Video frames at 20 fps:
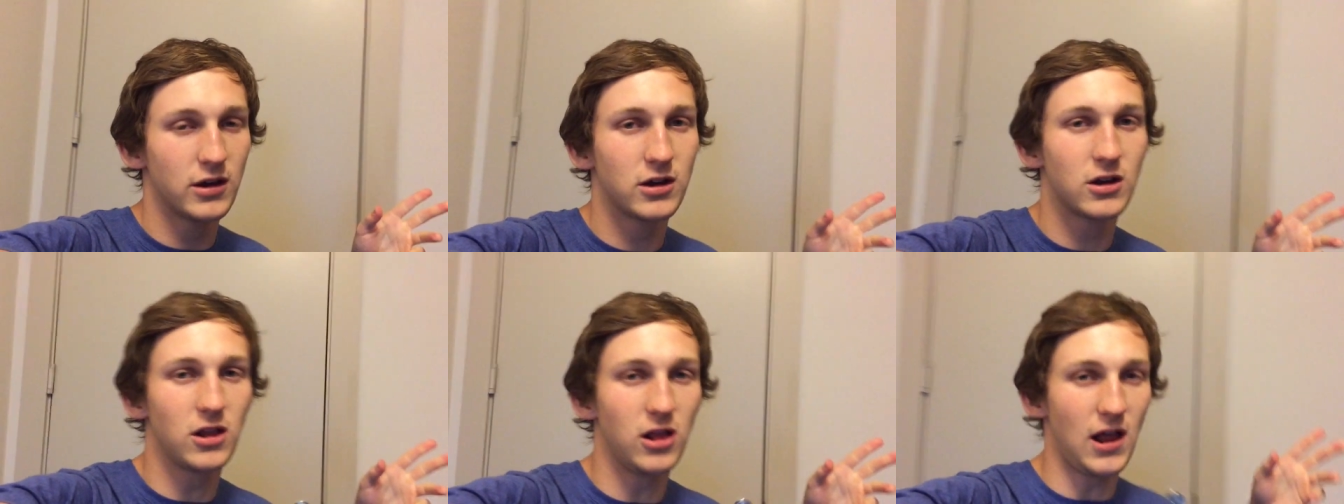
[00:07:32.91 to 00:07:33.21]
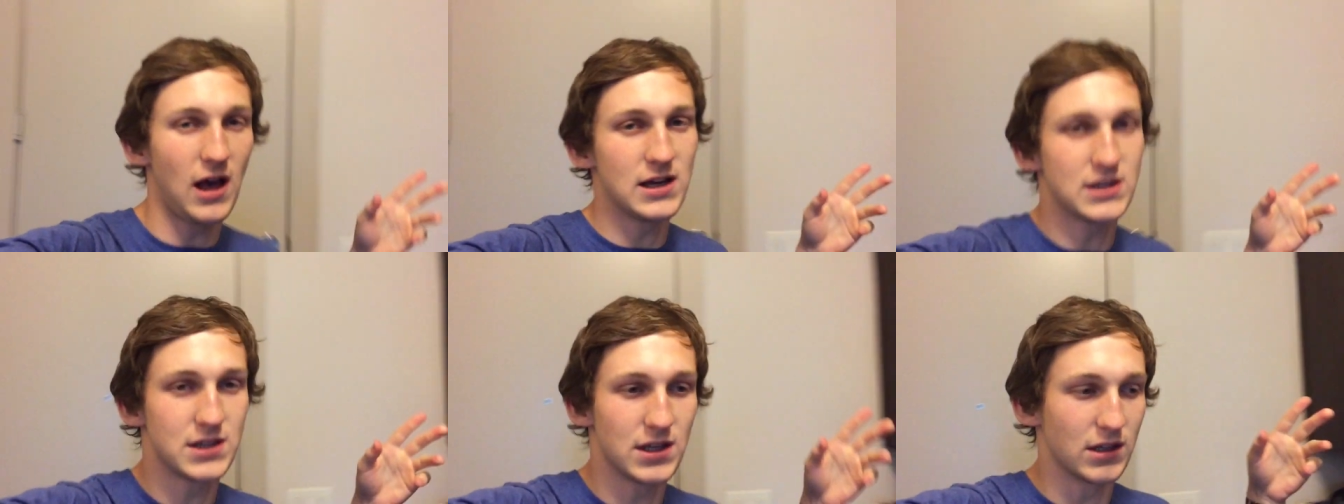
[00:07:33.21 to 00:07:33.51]

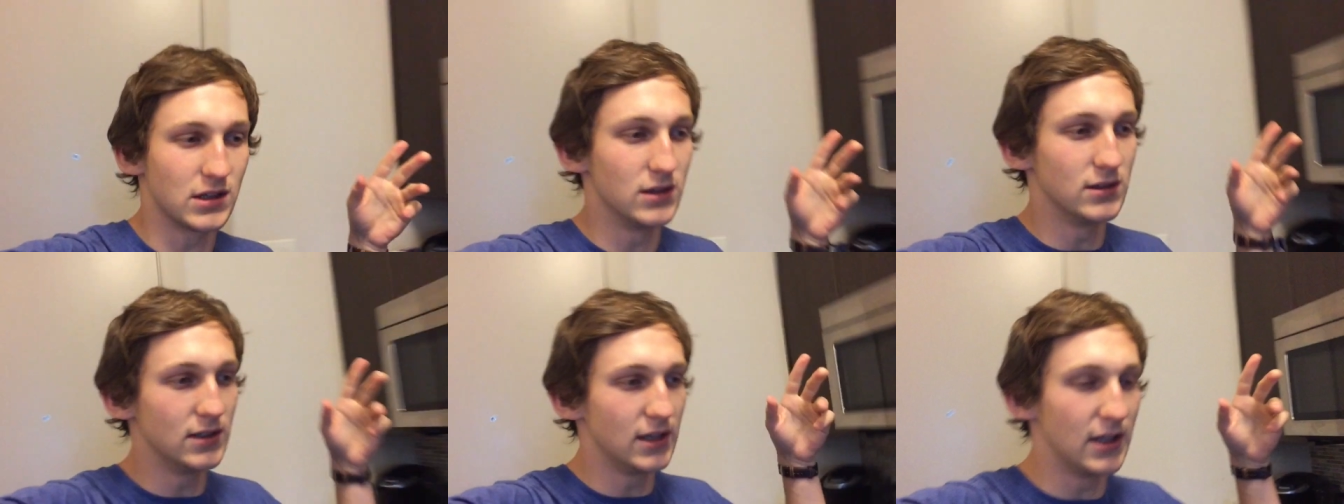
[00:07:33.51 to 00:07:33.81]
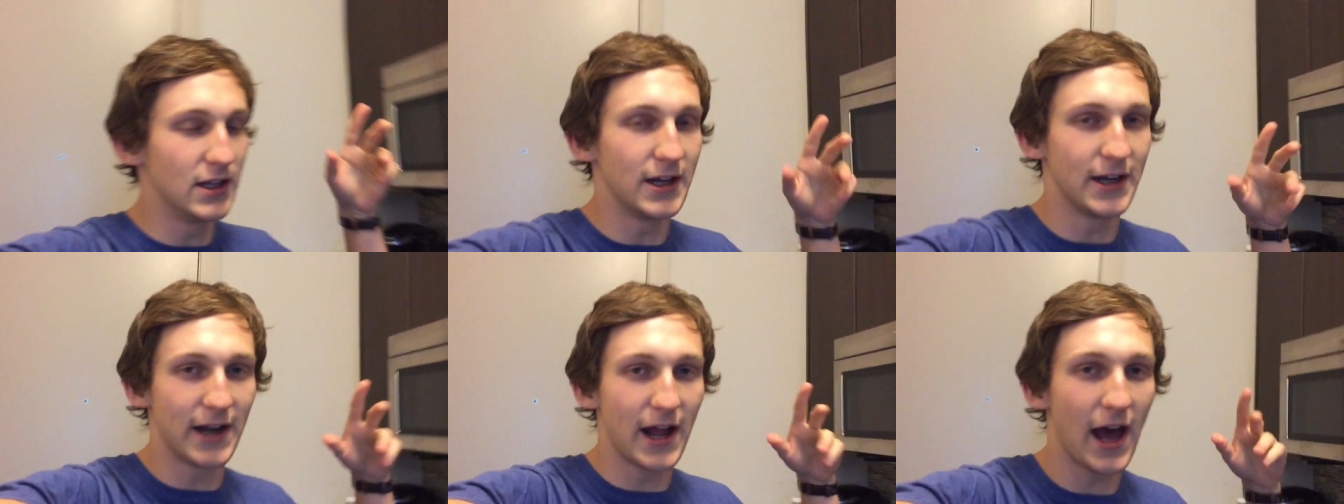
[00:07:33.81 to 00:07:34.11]
classic
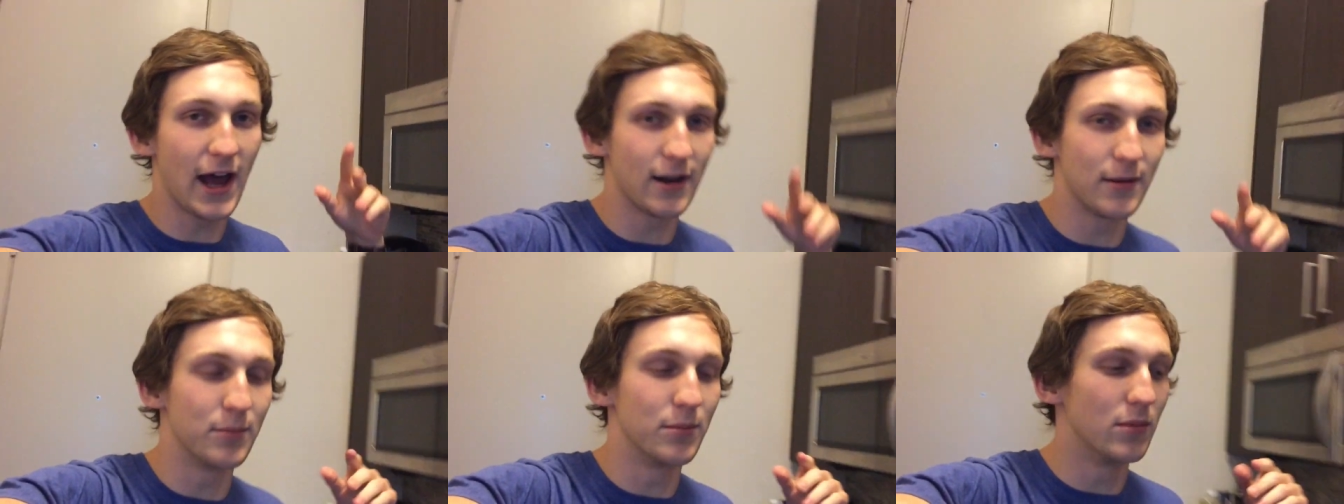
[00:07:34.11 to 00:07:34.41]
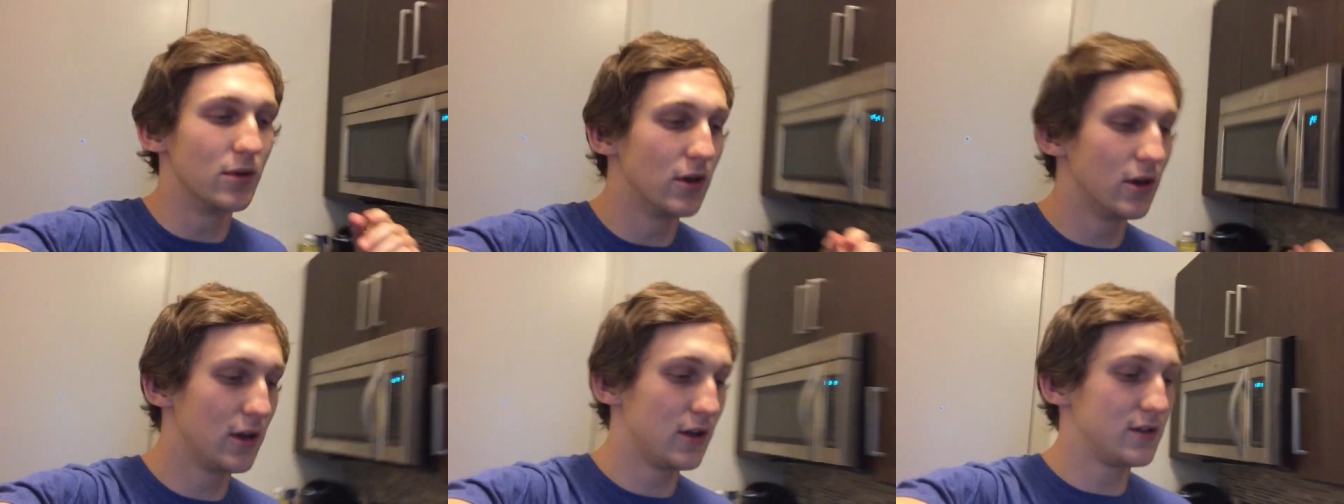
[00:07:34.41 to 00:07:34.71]
Lilly and
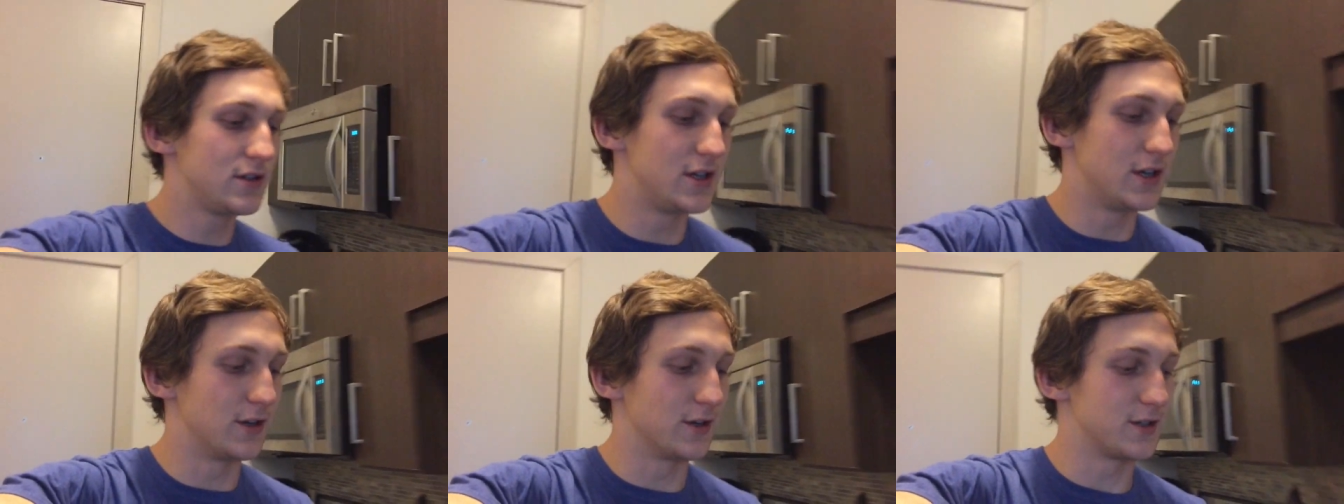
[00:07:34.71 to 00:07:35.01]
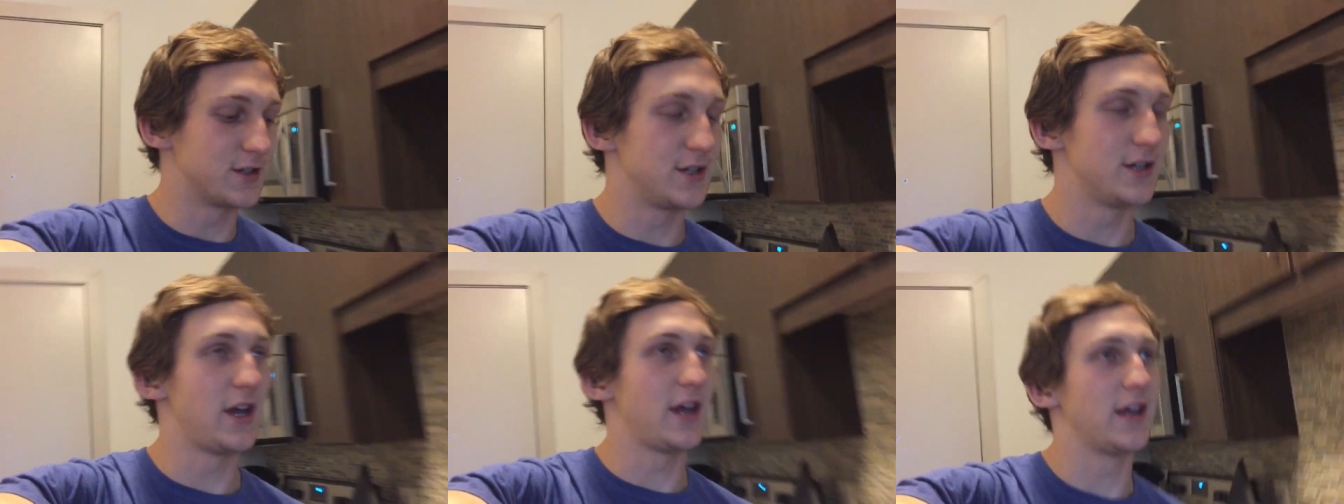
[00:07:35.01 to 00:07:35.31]
Adam dinner
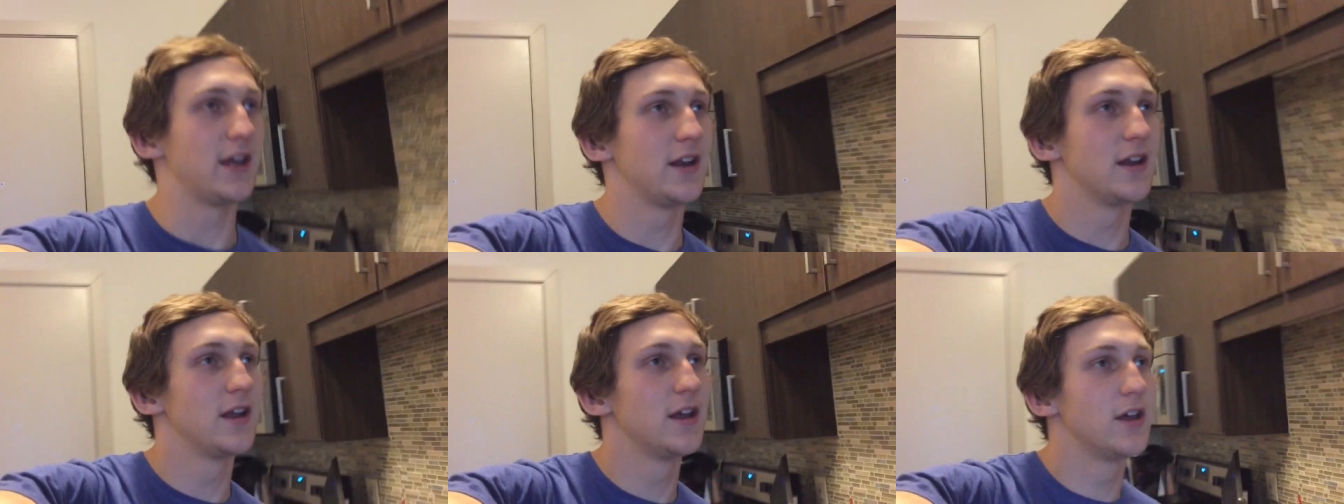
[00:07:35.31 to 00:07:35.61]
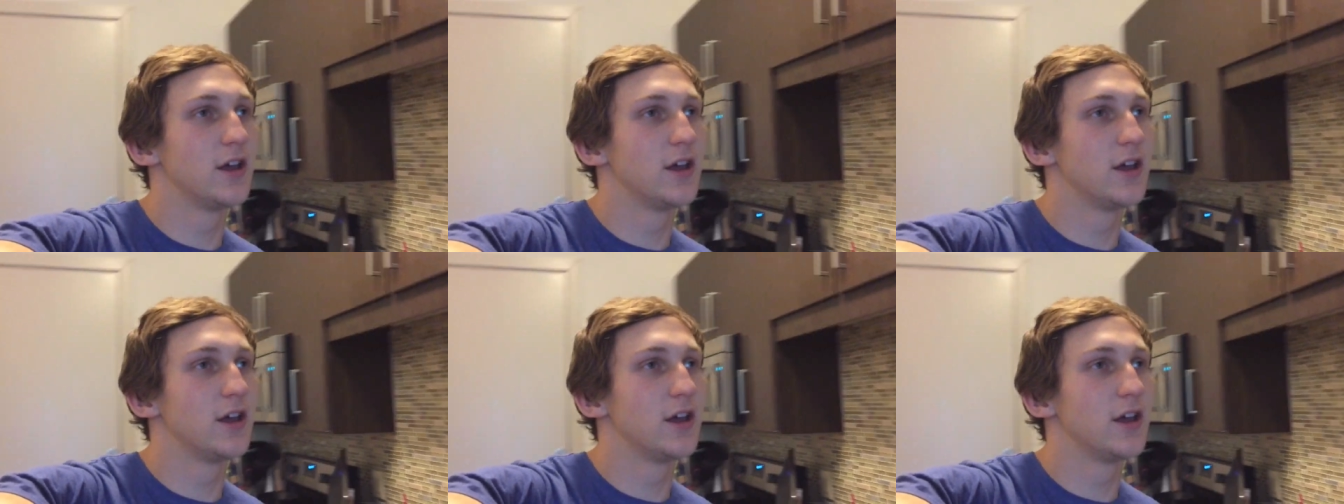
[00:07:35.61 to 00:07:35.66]
tonight.